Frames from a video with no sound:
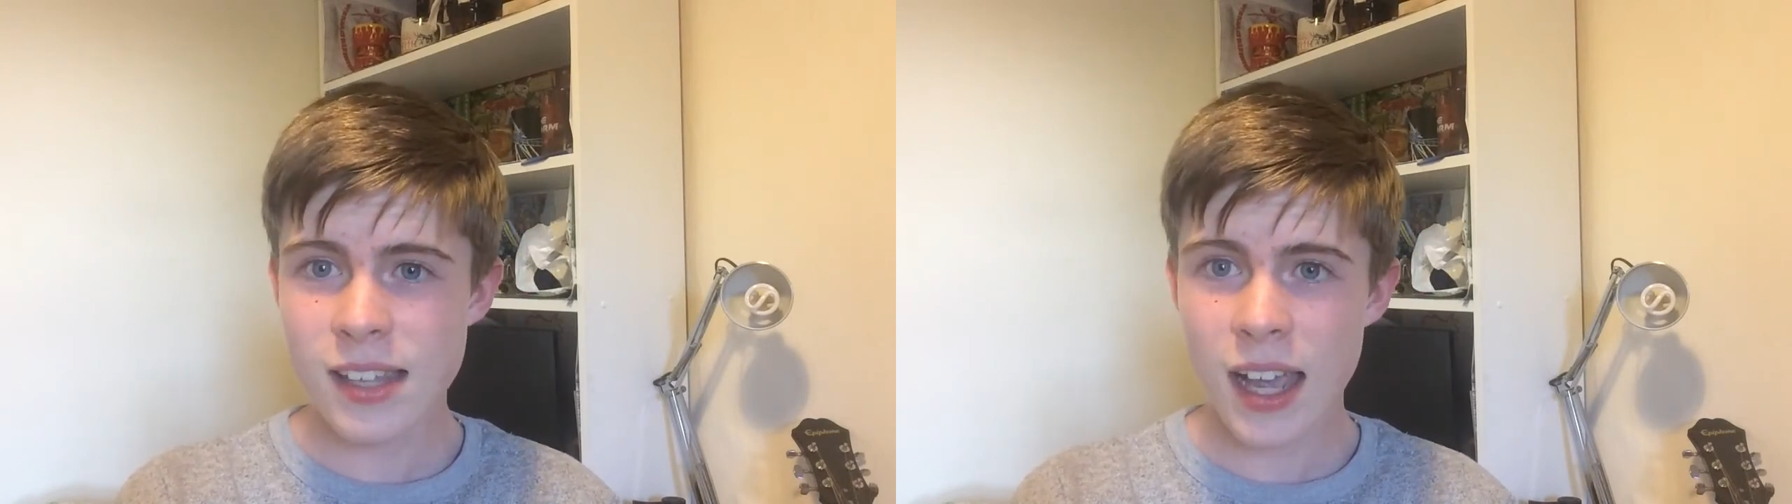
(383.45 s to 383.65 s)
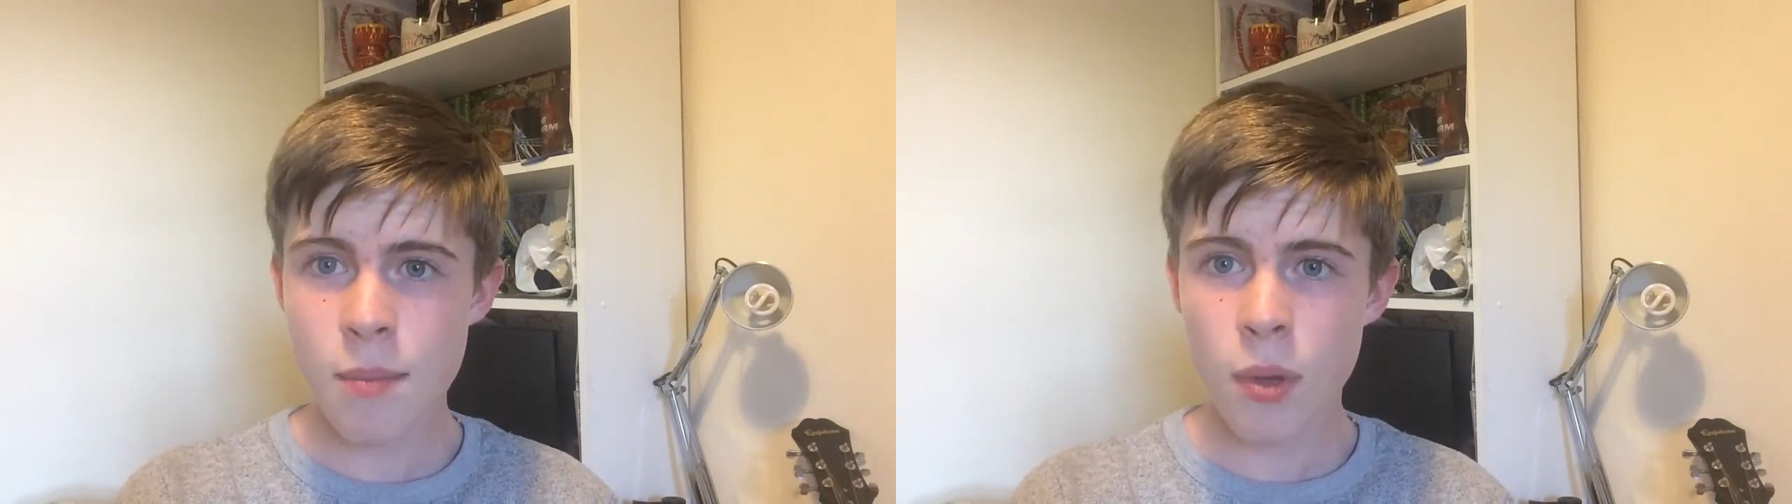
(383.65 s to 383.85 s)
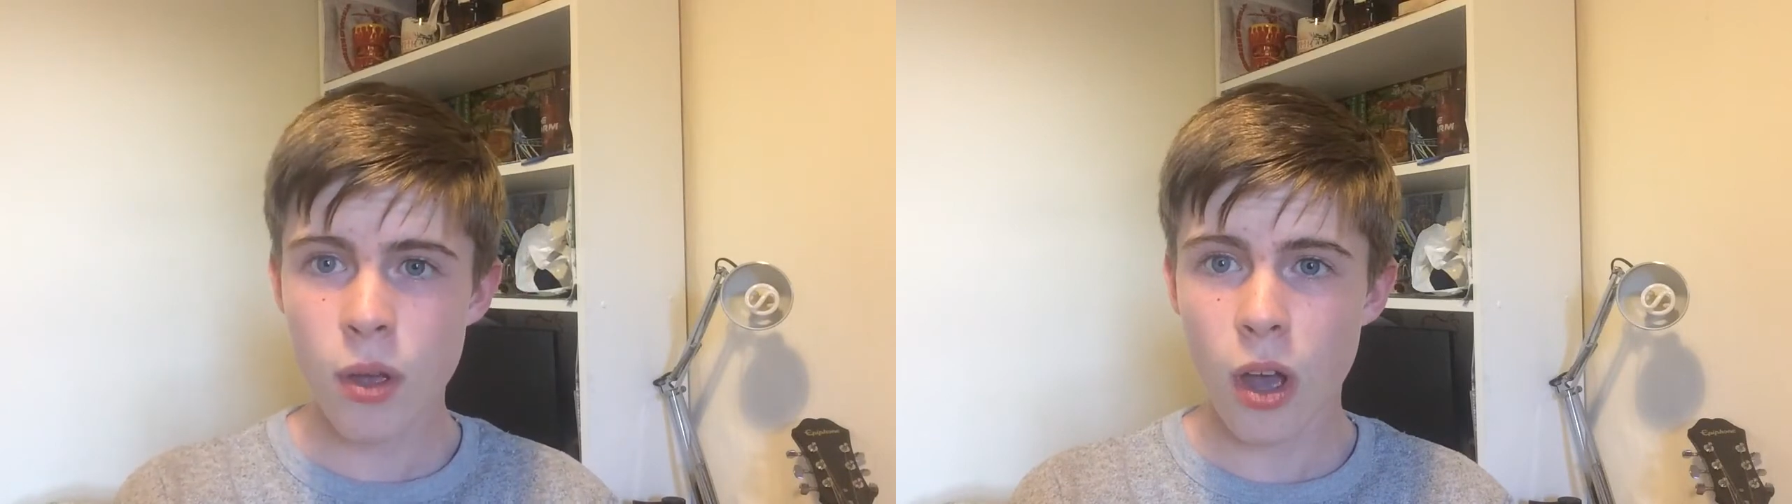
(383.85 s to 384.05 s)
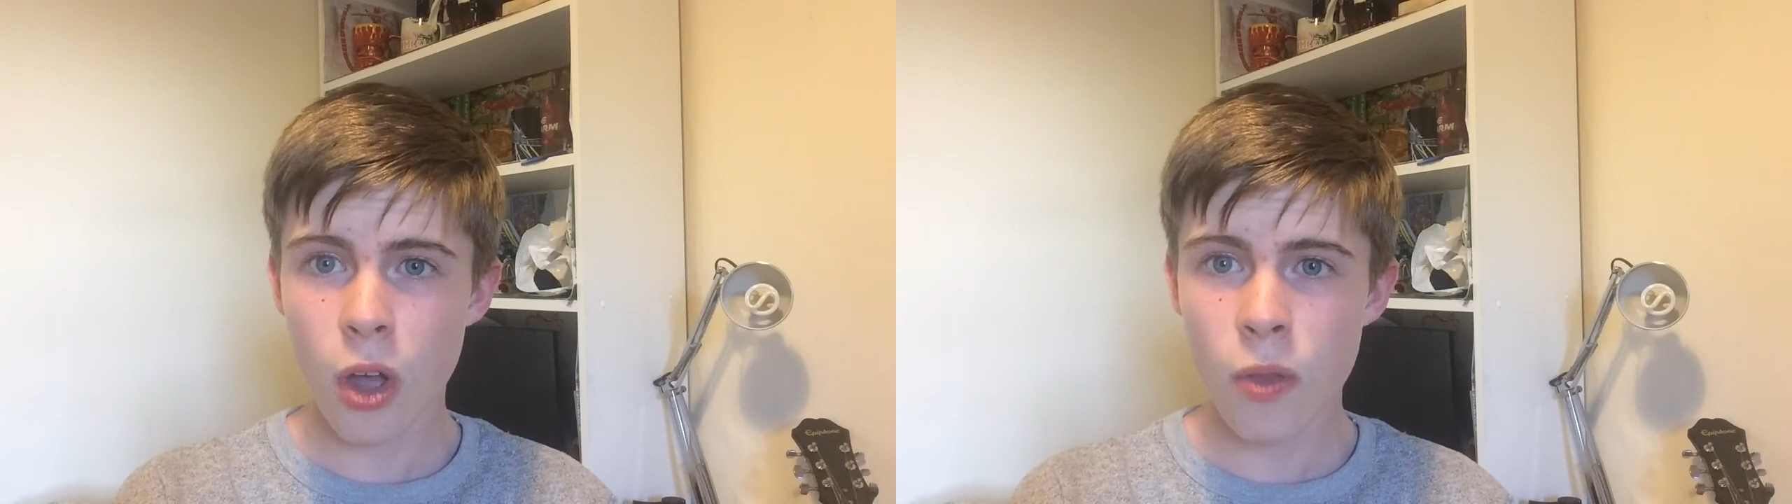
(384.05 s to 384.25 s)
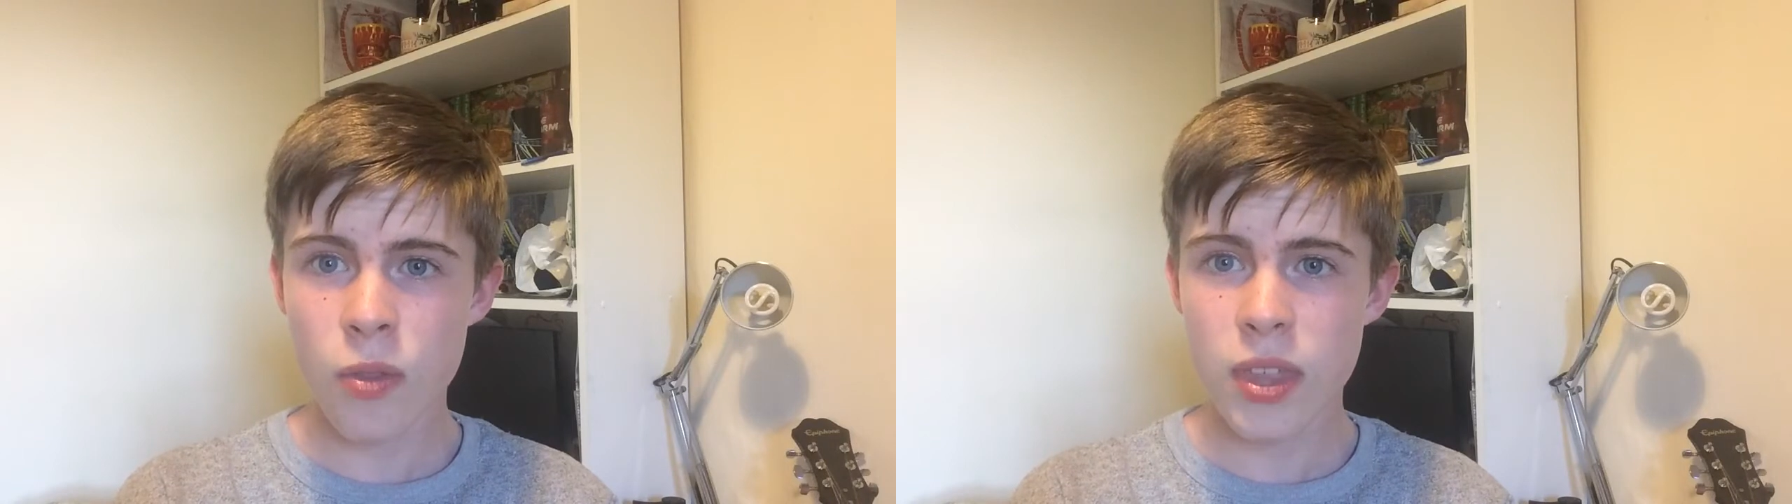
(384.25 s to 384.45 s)
time
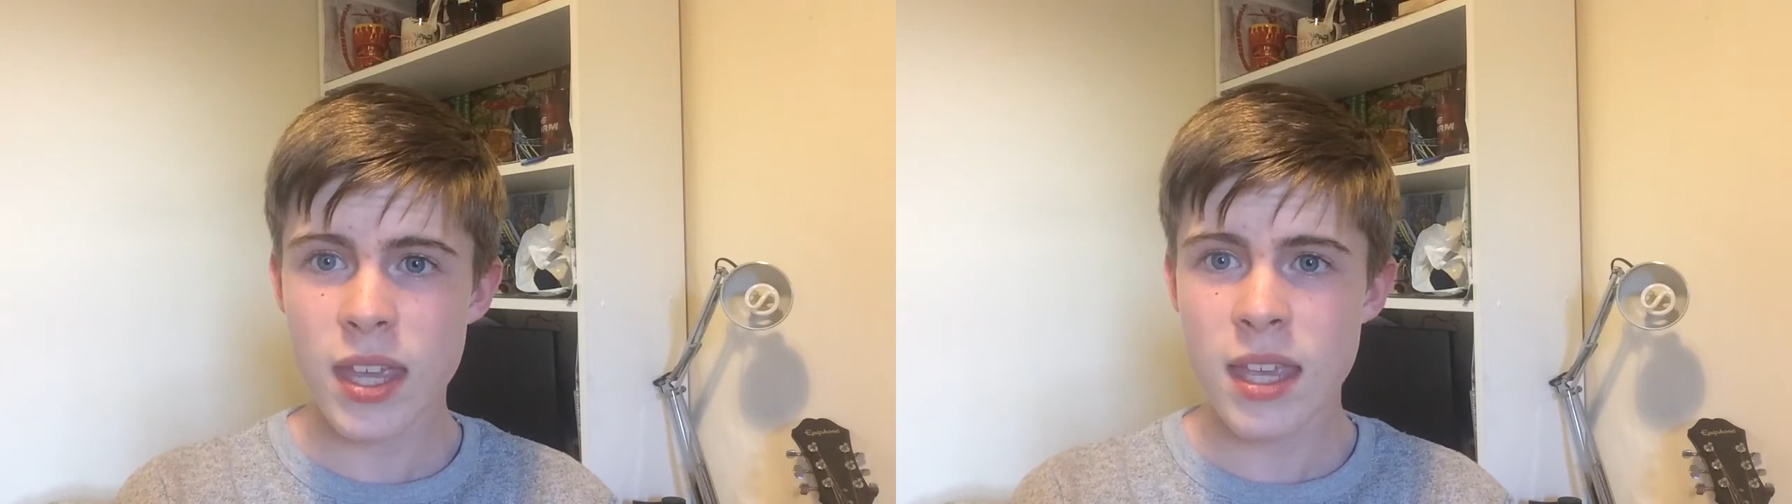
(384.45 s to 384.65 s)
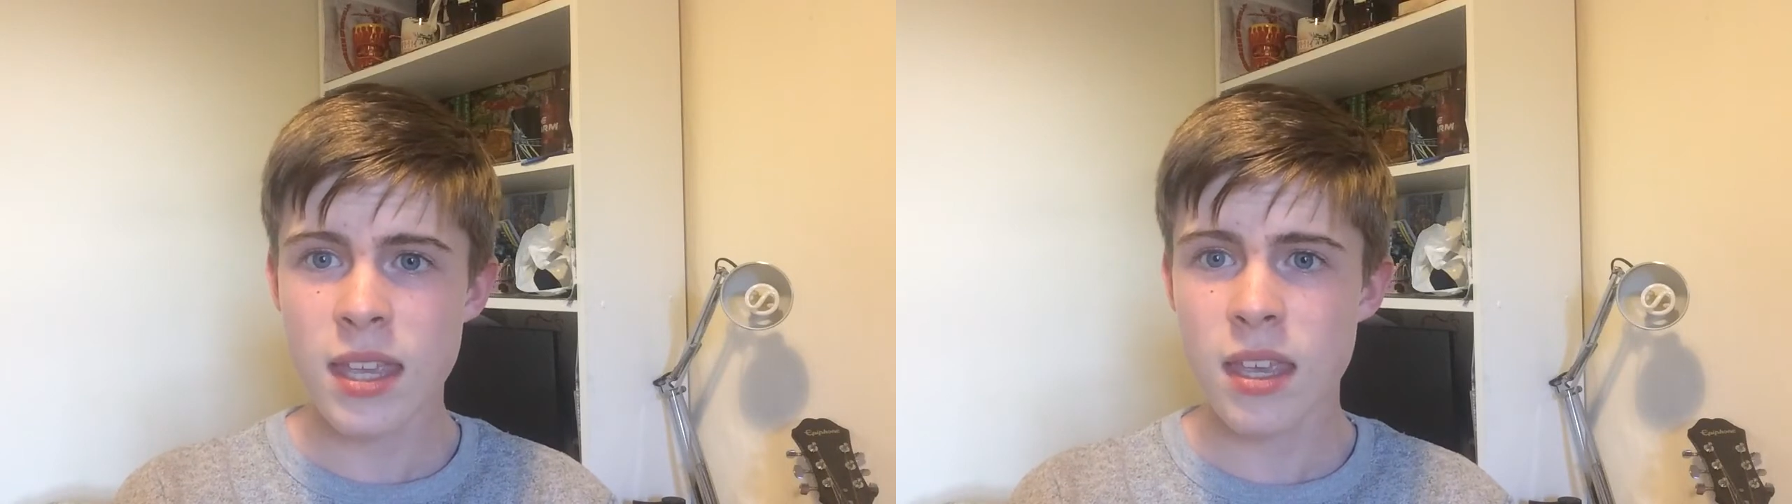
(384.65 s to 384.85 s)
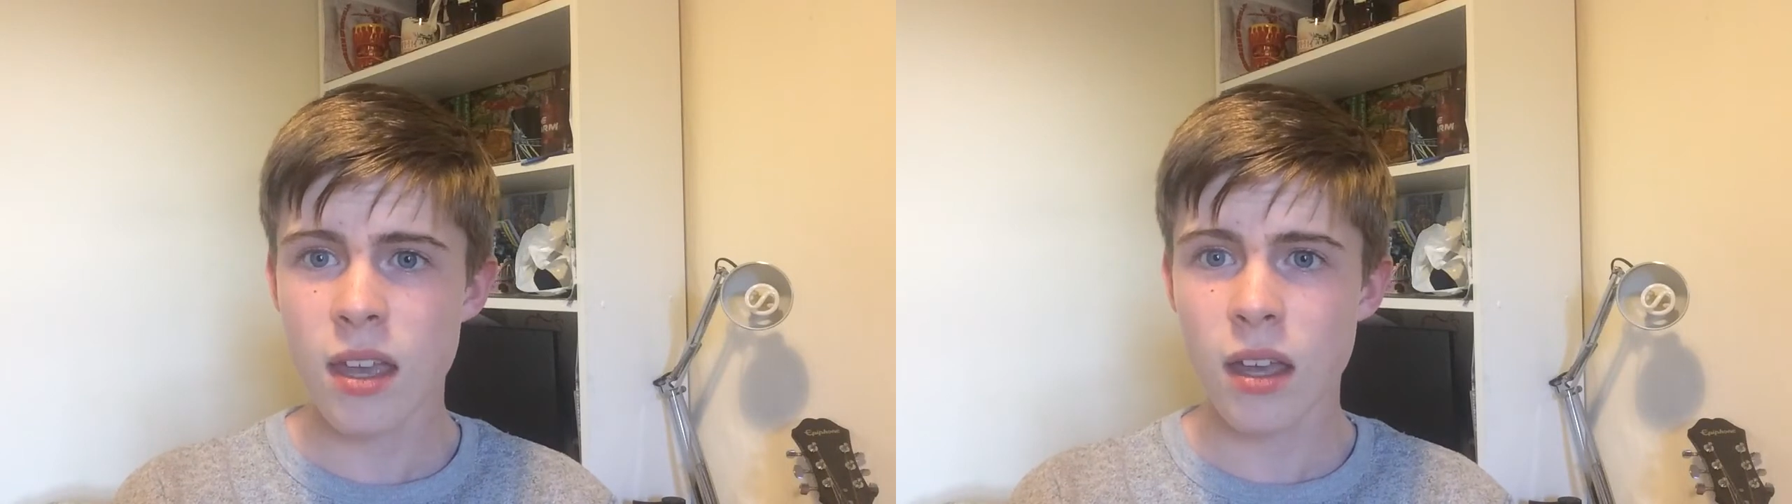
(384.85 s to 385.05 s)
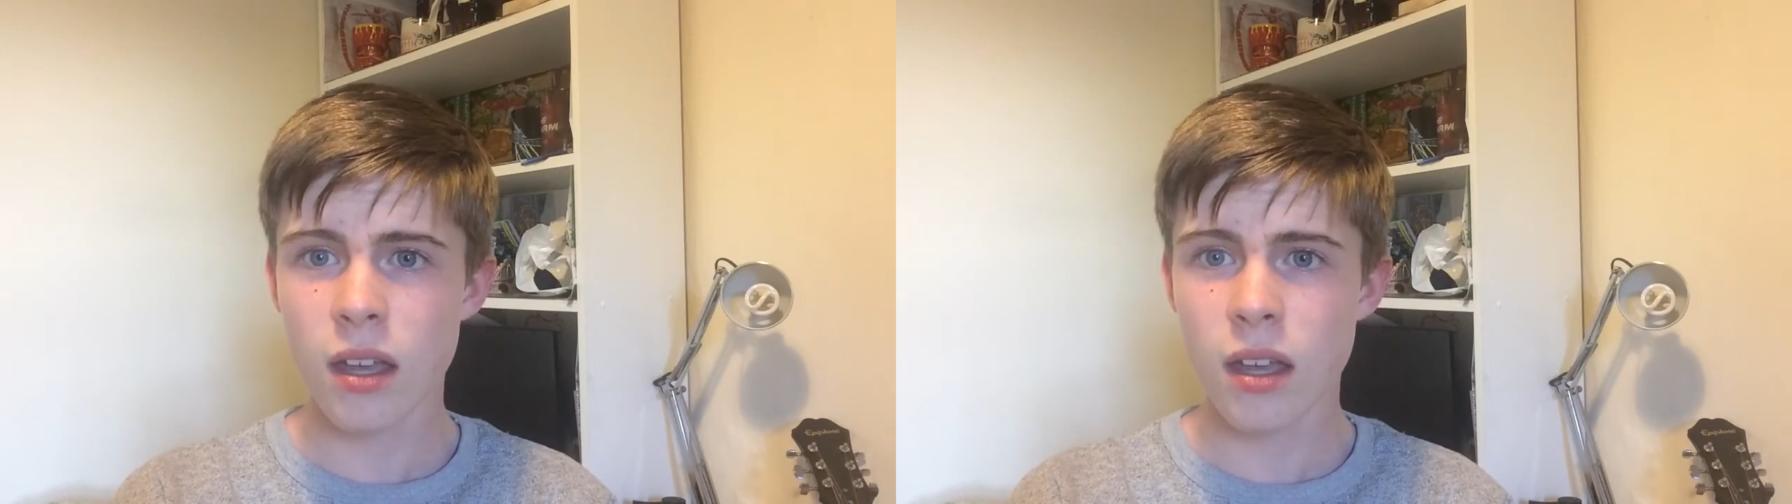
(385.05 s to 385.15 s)
on the